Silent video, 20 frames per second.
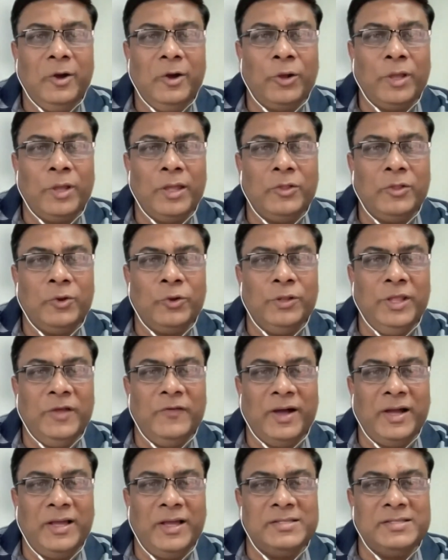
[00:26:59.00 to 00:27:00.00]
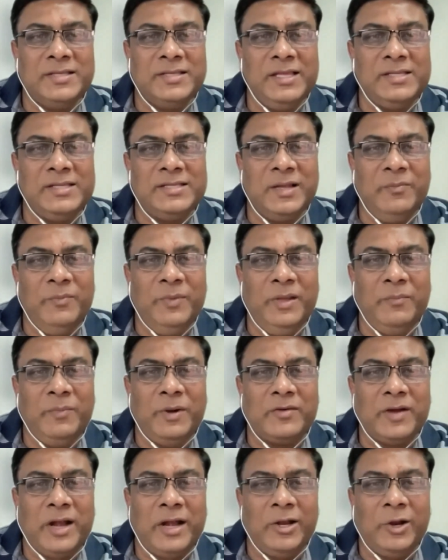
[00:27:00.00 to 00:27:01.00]
Okay. So Devang is saying, sir, me,
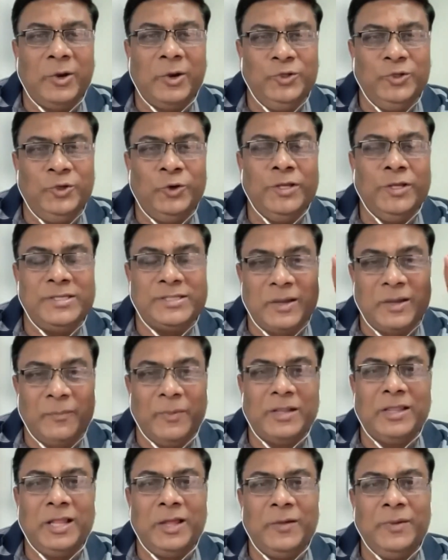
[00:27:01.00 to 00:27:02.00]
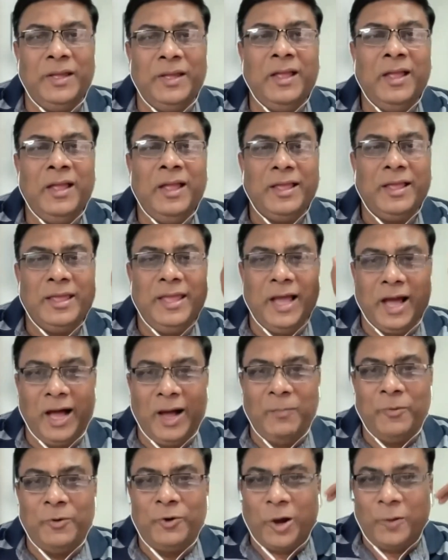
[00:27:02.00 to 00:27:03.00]
but right now zero. Iska matlab hai ki
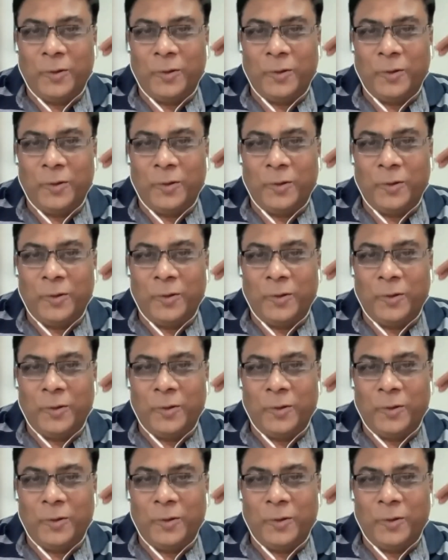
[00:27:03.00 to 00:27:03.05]
aap